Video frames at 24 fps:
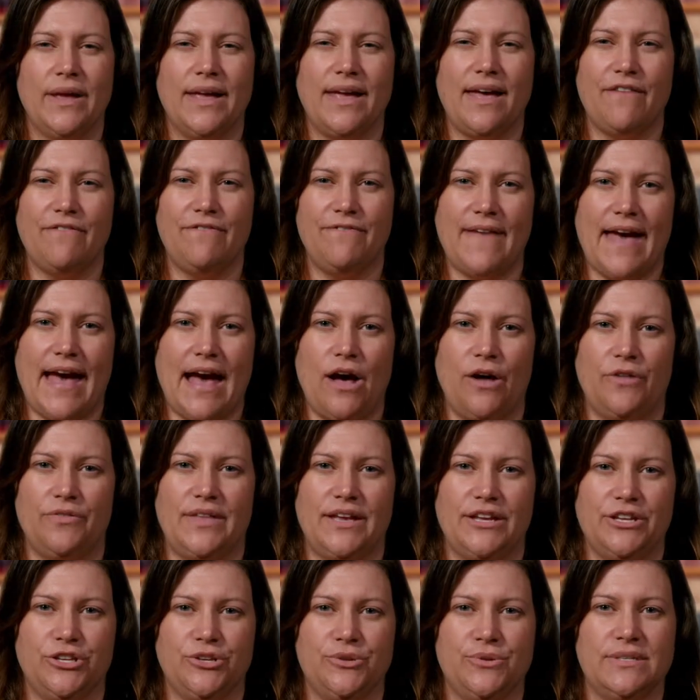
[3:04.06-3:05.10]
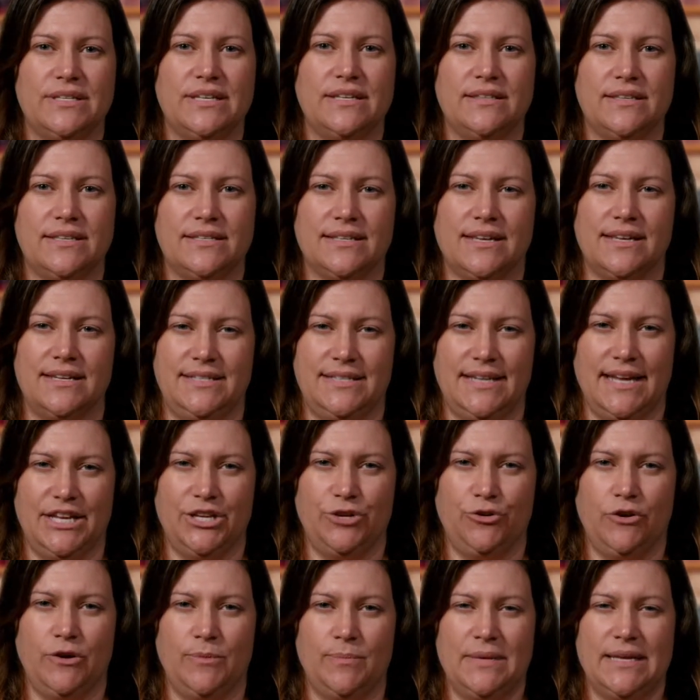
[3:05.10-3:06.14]
have found that using this
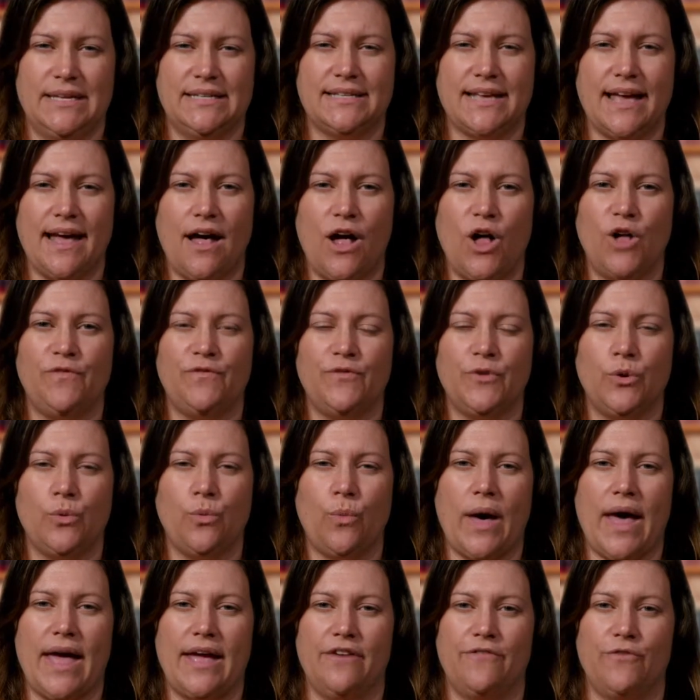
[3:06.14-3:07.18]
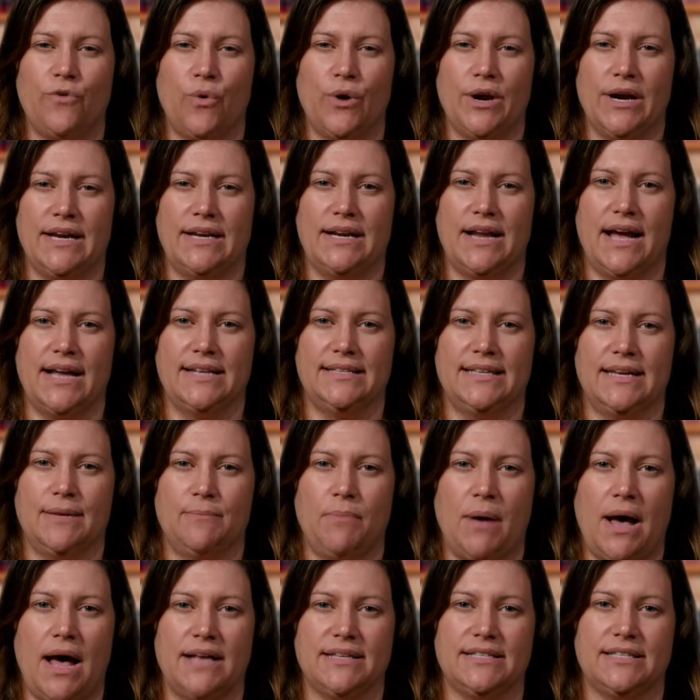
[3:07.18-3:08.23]
continuum is a helpful way of organizing
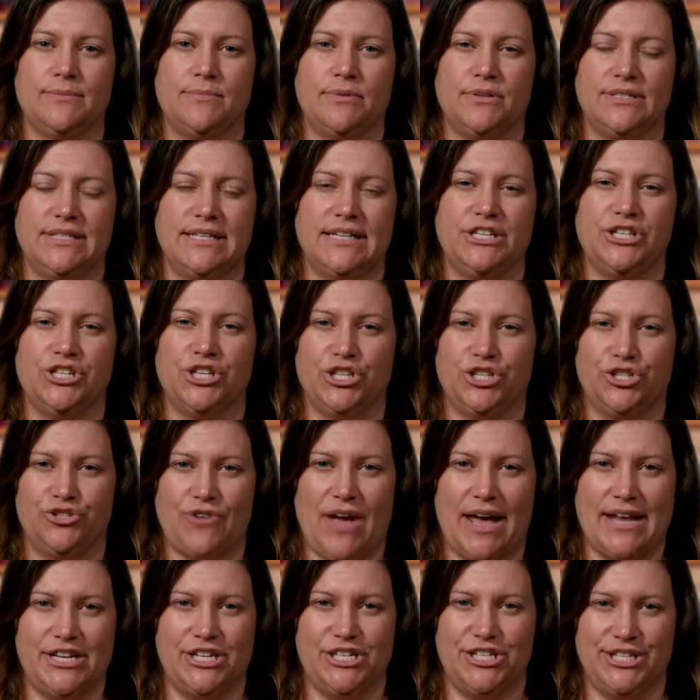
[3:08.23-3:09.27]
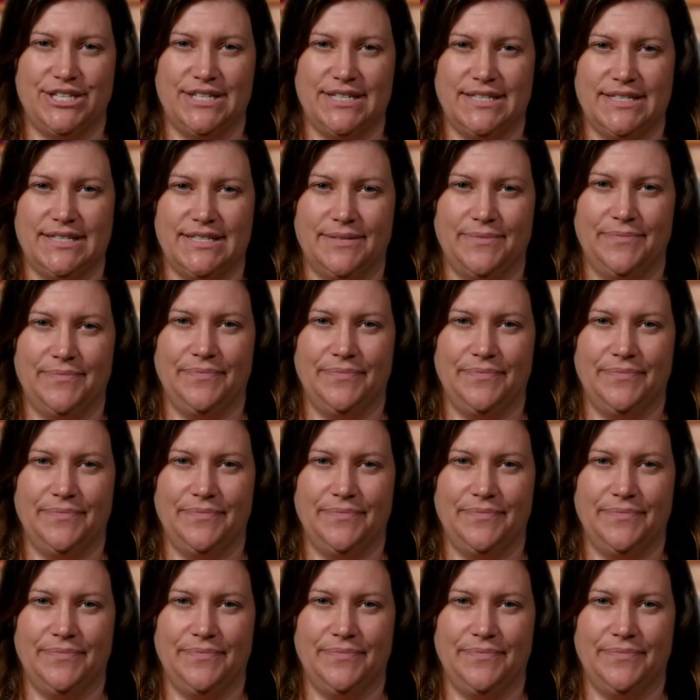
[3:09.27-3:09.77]
possible teaching strategies.